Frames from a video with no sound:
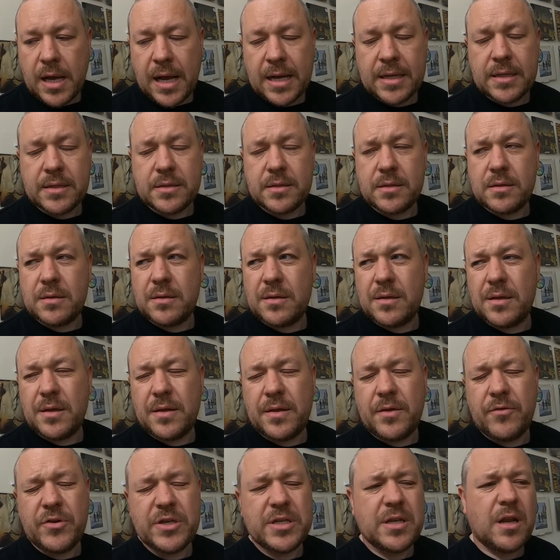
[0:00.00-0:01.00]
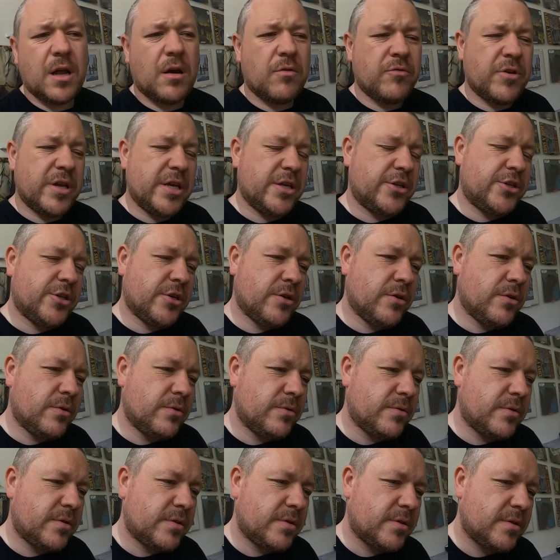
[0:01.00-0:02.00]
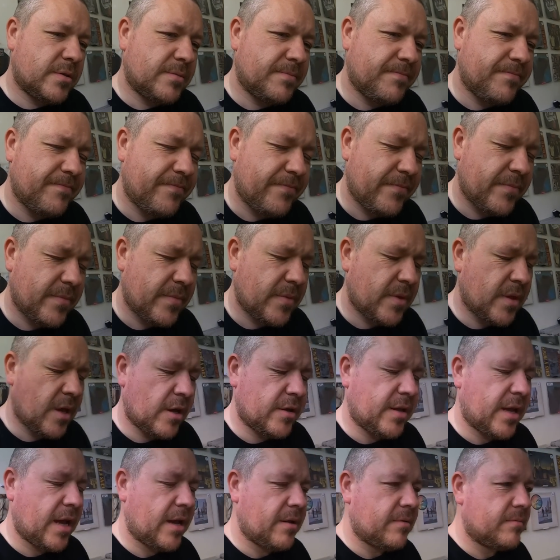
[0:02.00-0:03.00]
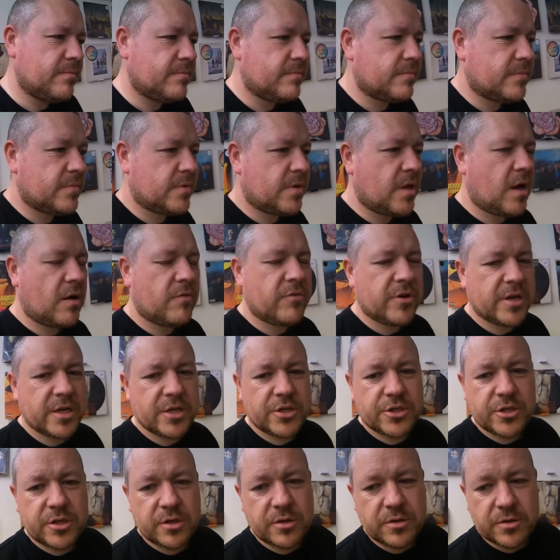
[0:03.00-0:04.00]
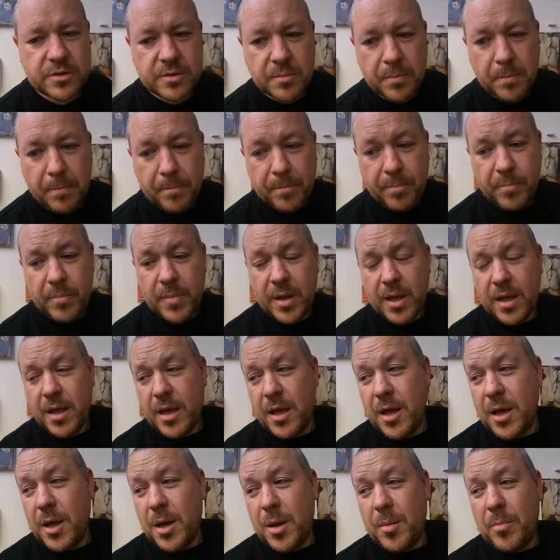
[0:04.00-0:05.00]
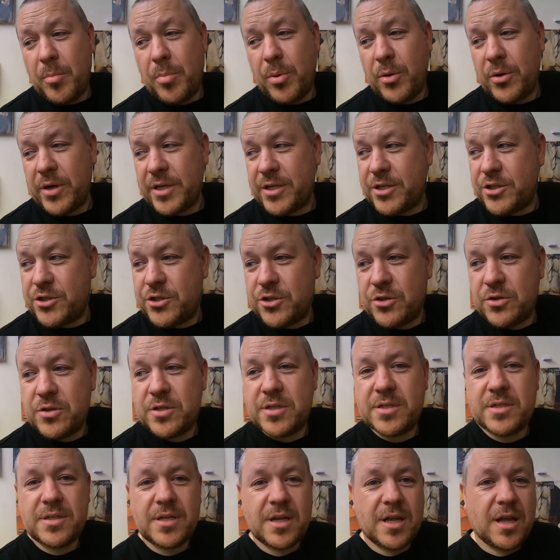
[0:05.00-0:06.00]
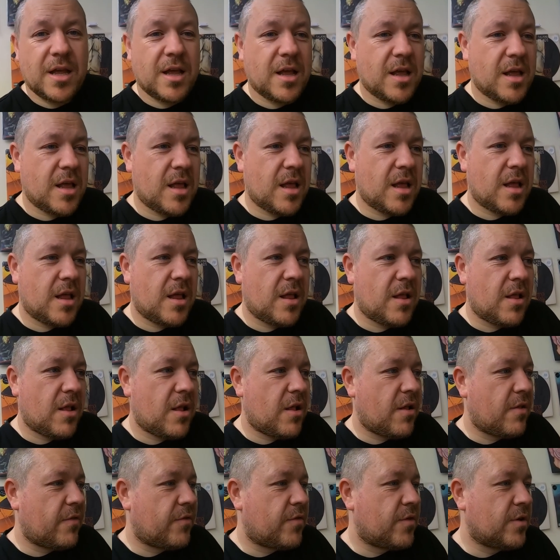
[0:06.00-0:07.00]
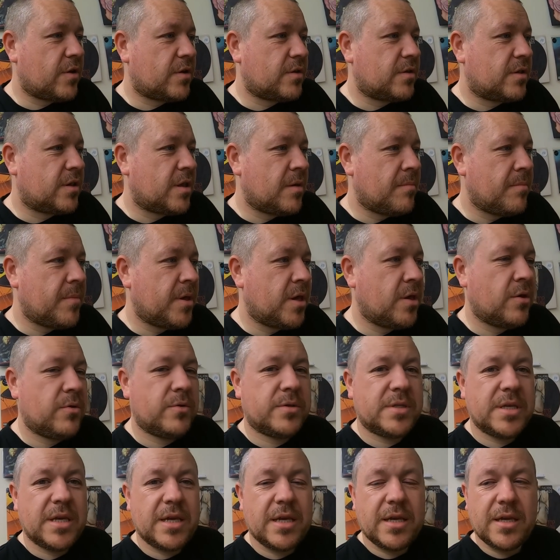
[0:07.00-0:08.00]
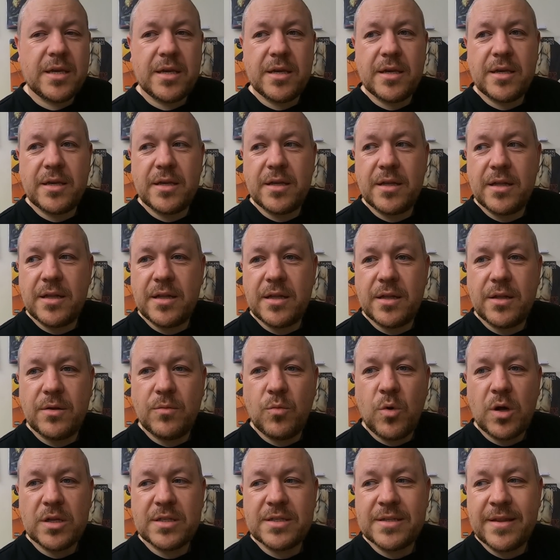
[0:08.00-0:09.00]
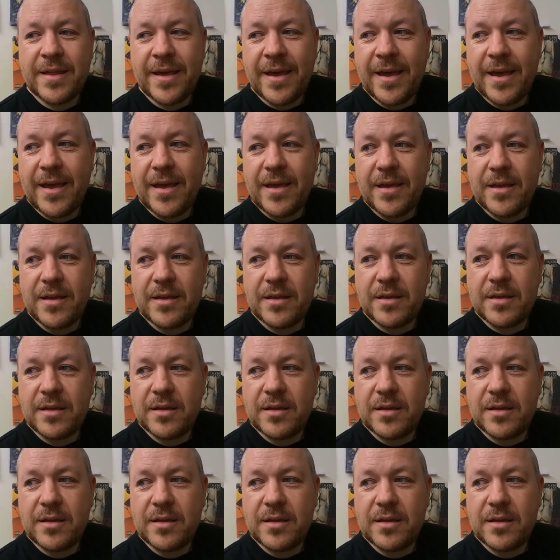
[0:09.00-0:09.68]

And there is a lot of reissues, no doubt, not reissues. But it's just the music, what's there.